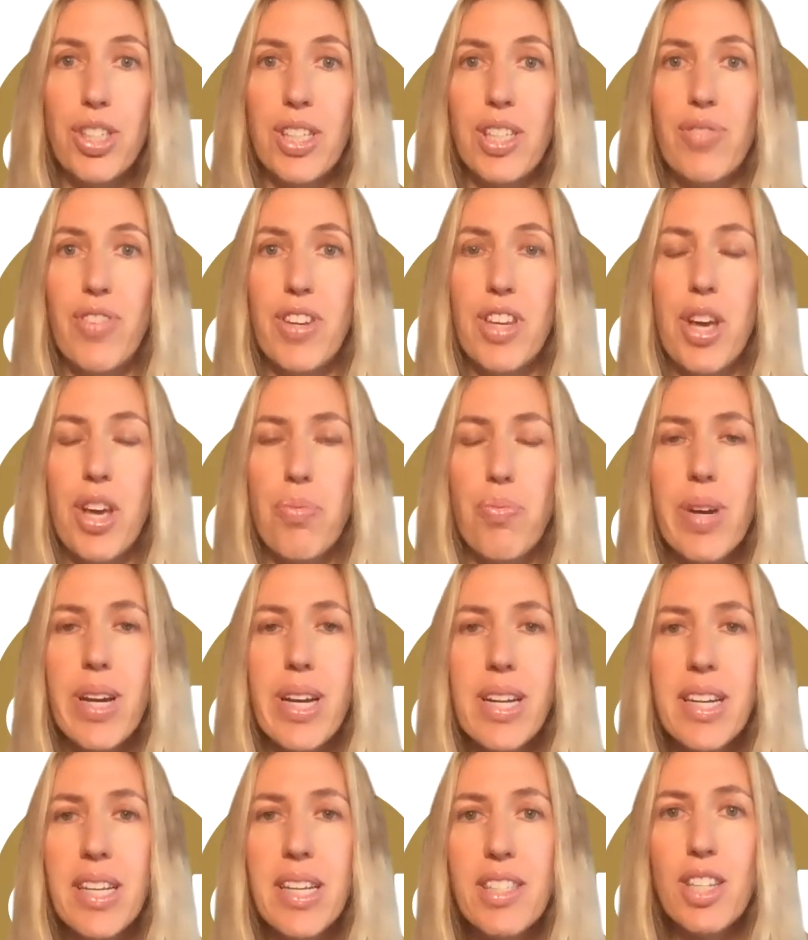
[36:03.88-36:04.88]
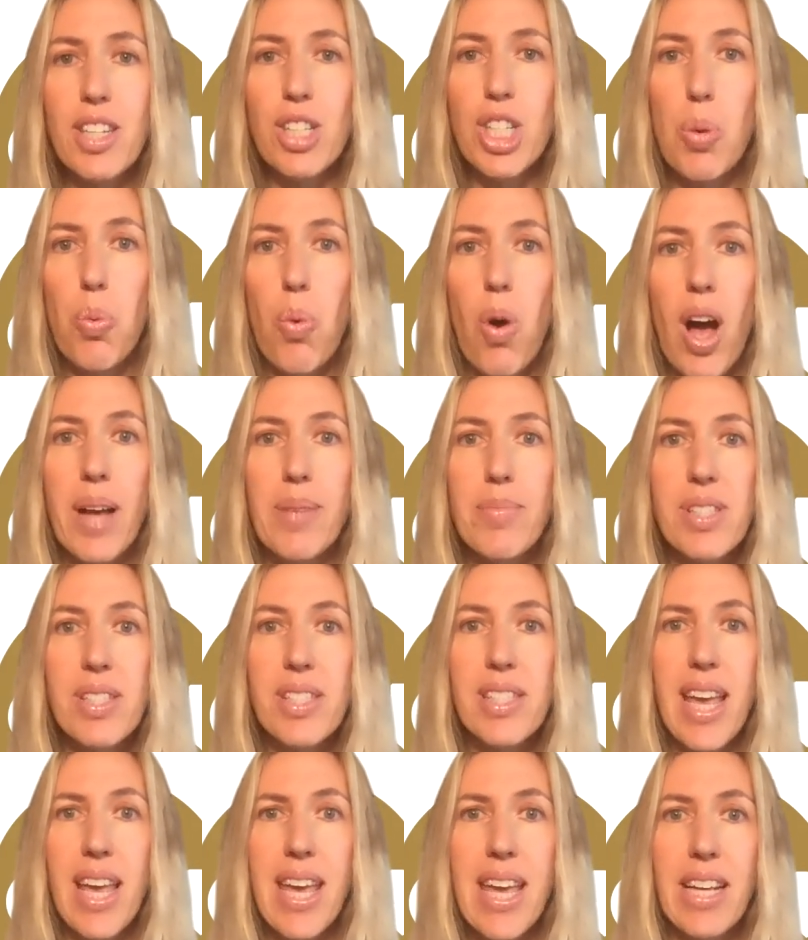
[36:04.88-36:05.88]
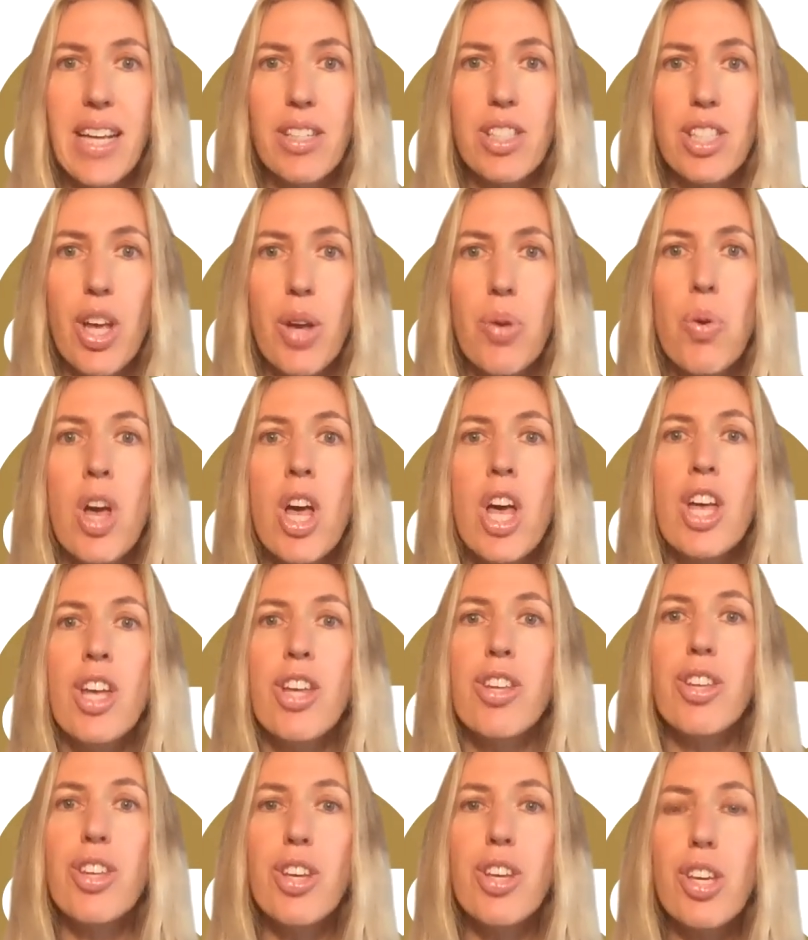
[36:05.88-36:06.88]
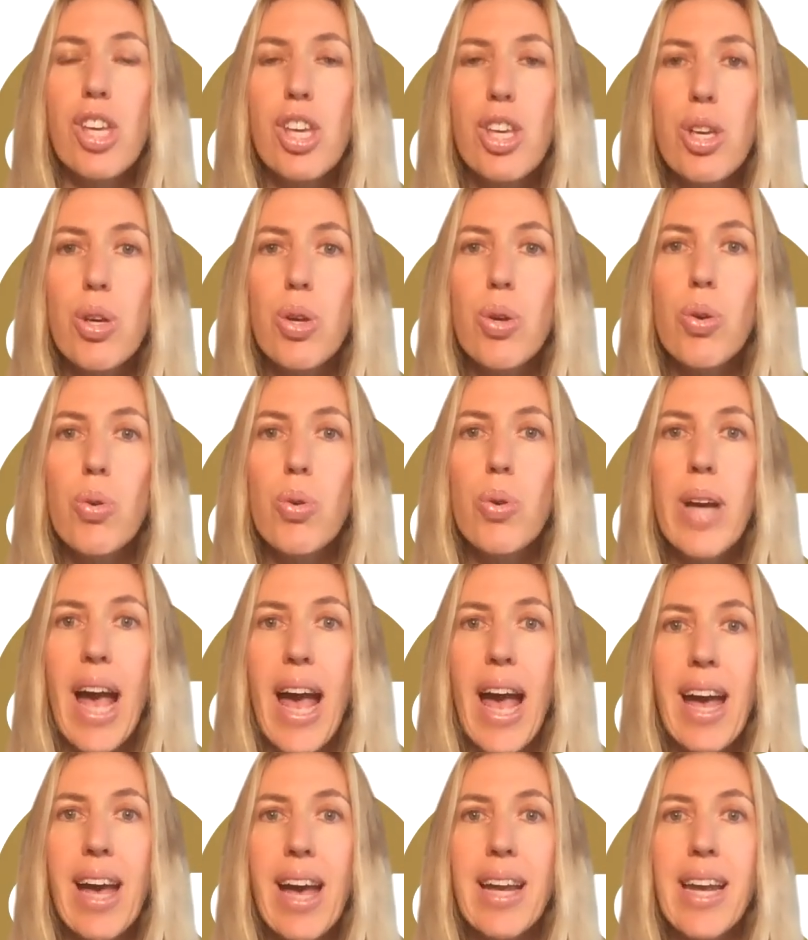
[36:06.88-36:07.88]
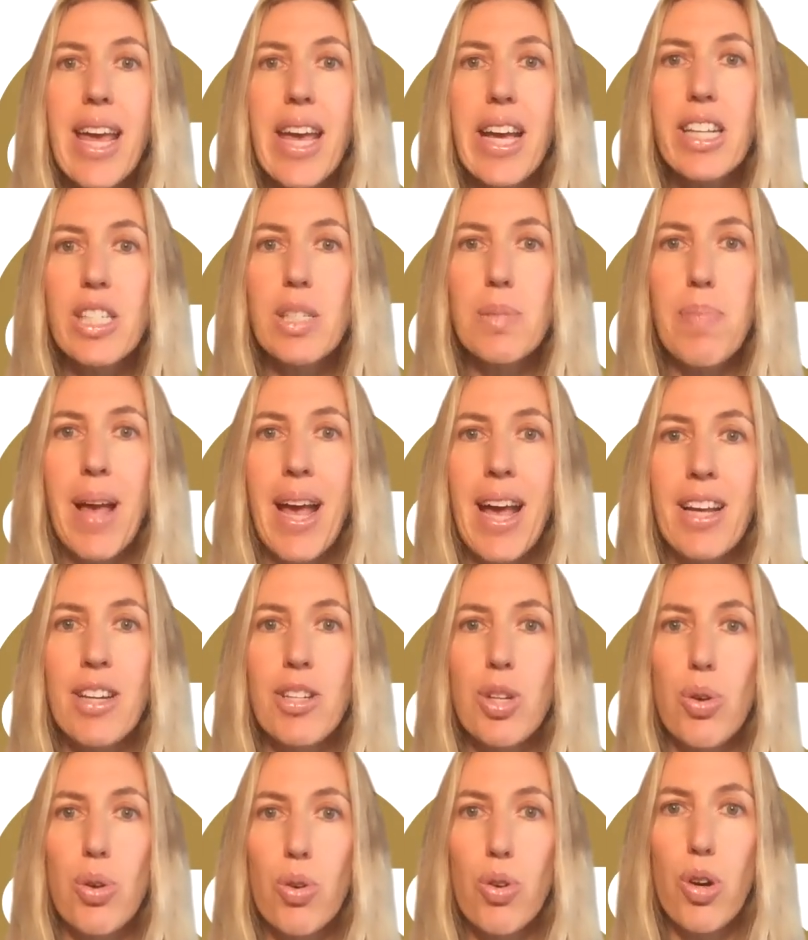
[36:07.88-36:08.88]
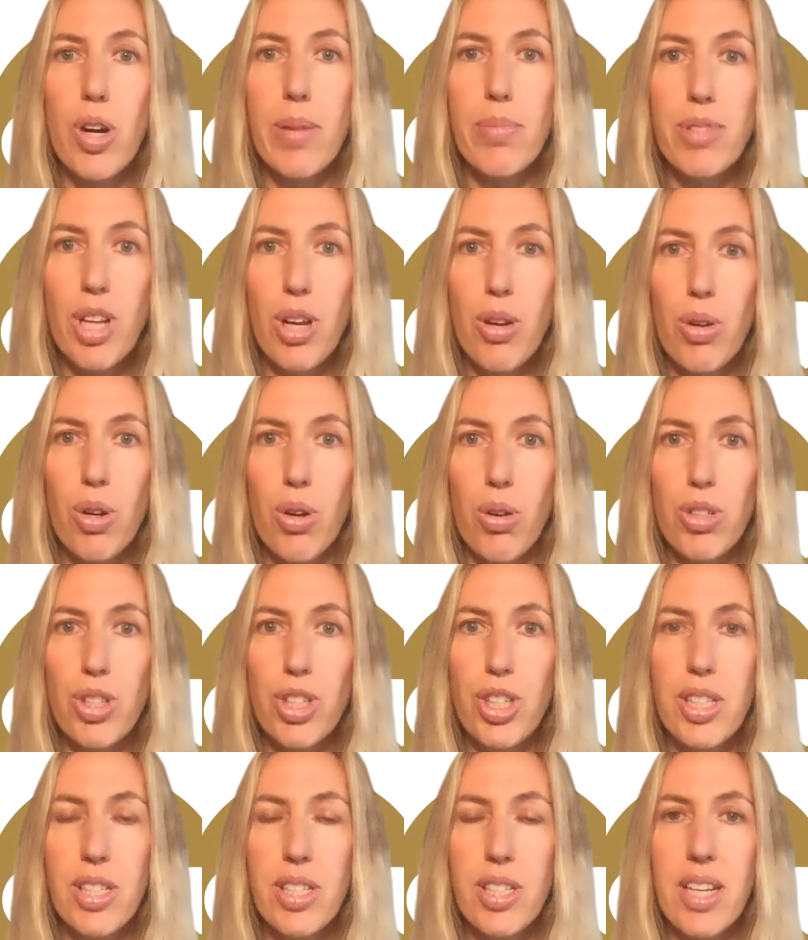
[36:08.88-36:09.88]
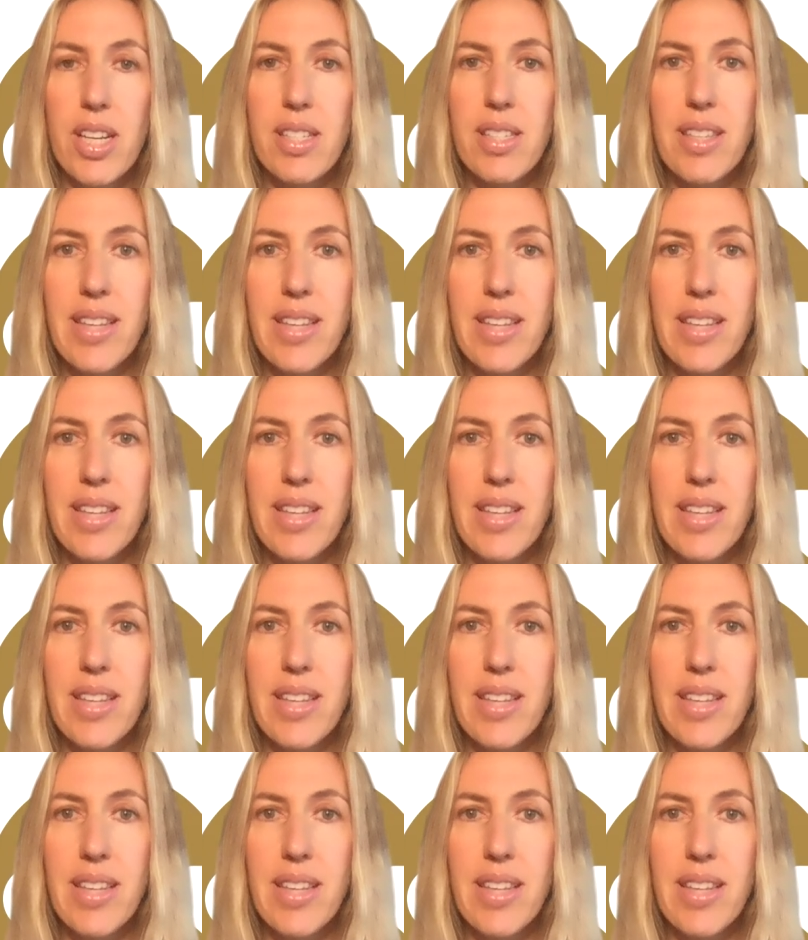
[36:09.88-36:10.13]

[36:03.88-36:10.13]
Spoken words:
this video, re-listen to what I'm saying so that you can expand your crypto consciousness.